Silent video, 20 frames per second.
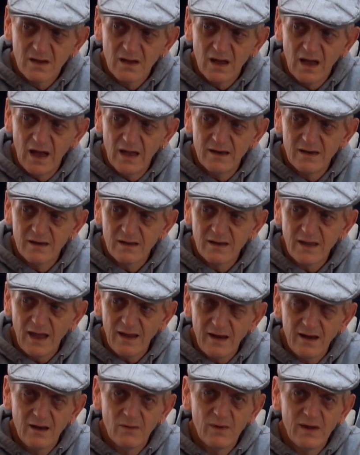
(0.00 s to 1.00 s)
And
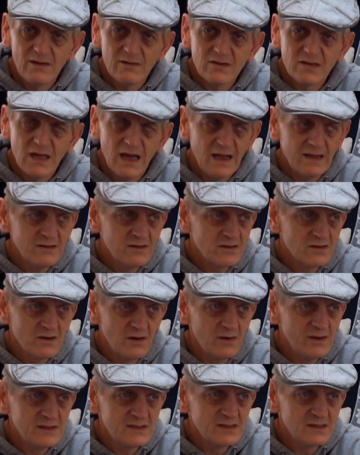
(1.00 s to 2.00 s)
getting in a wheelchair and just
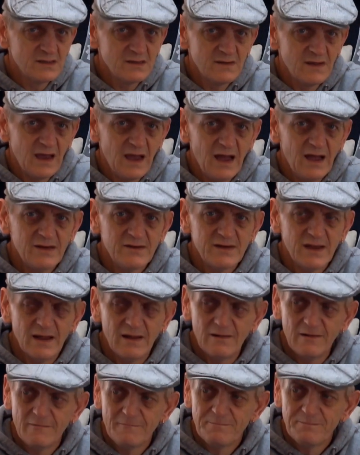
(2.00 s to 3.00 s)
going to the
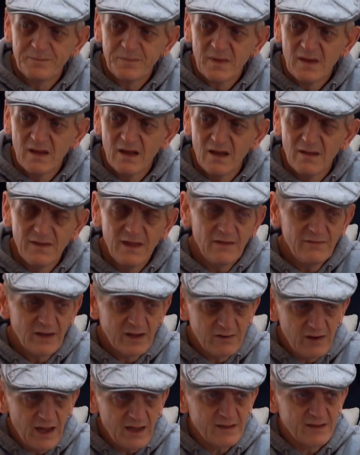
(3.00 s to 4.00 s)
Arndale, they have a
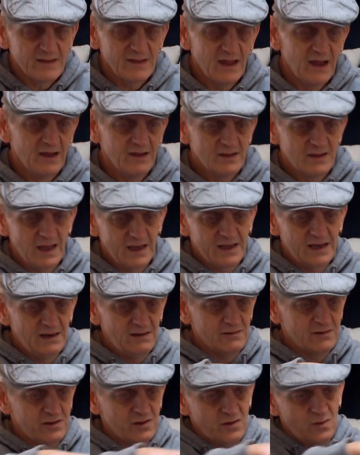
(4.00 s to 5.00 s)
Greggs there, it's like a
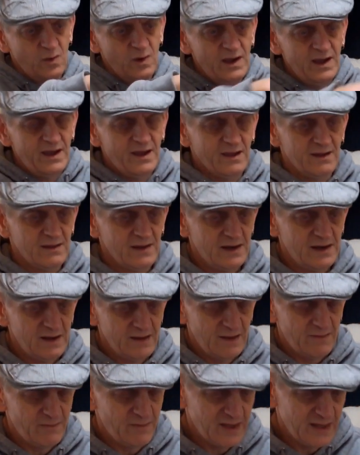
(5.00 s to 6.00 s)
little square, and at
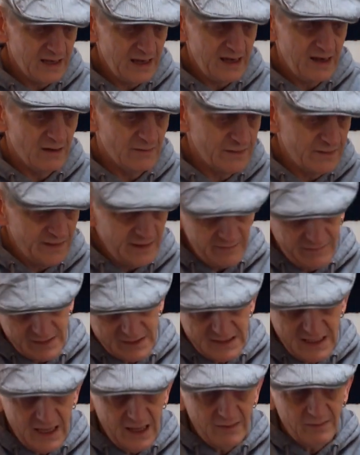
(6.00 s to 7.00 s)
the beginning of it they have a
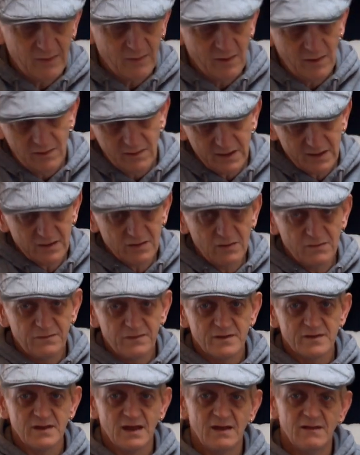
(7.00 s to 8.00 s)
table with all this stuff
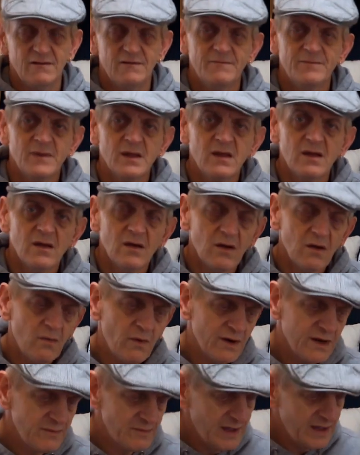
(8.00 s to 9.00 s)
for sale.
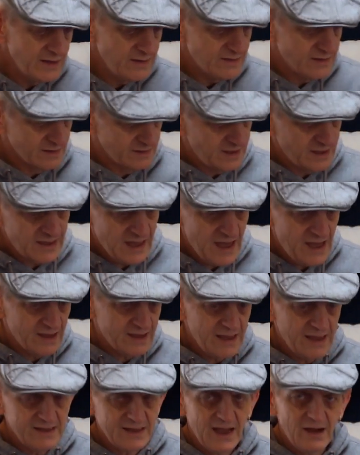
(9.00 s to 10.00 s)
What it means is you can't
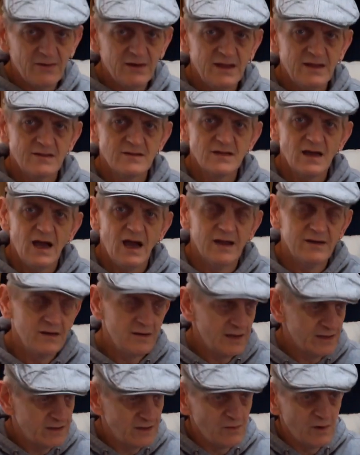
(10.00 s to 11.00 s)
get down each side
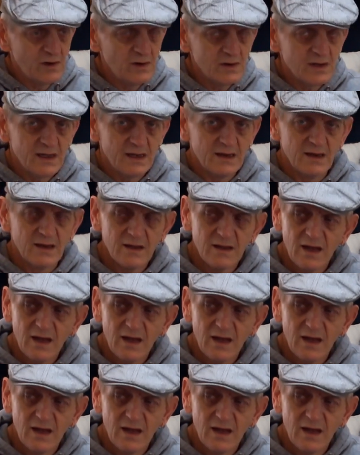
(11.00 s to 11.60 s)
unless you're walking.